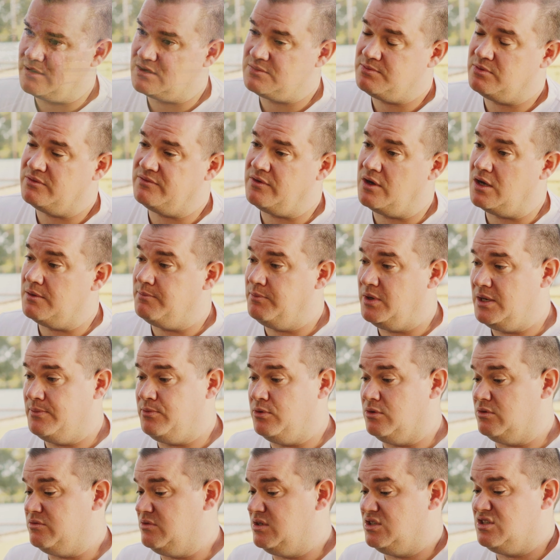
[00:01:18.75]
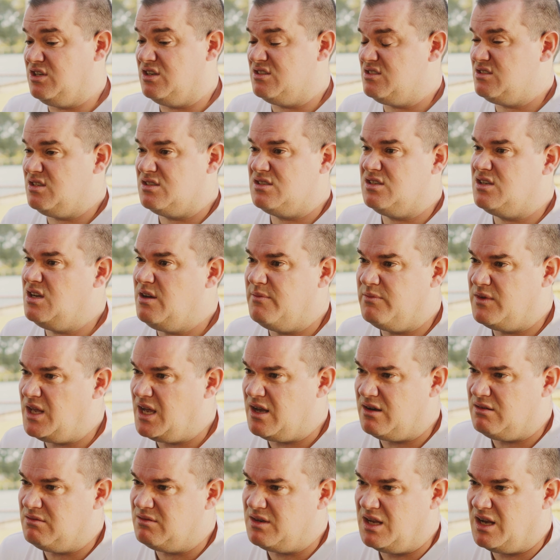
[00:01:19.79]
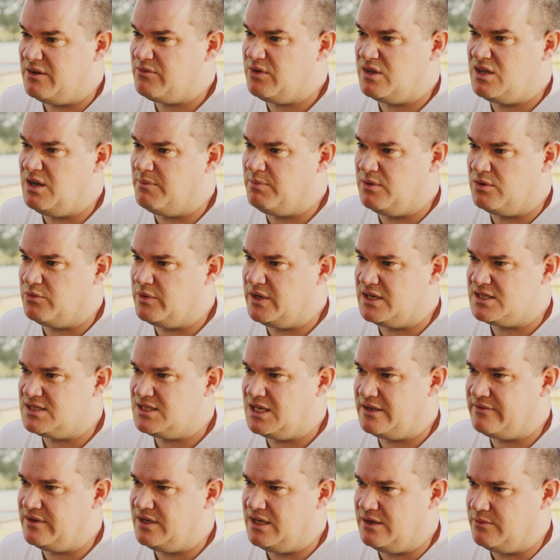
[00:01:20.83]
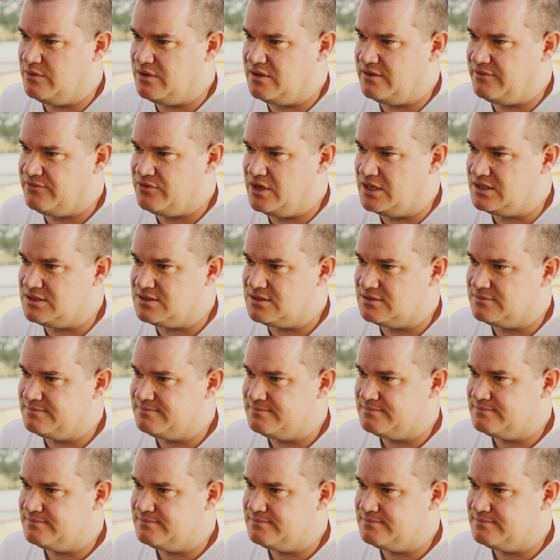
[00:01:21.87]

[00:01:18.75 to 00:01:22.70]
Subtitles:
able to provide people the chance just to come down every couple of weeks and have a hit with their friends.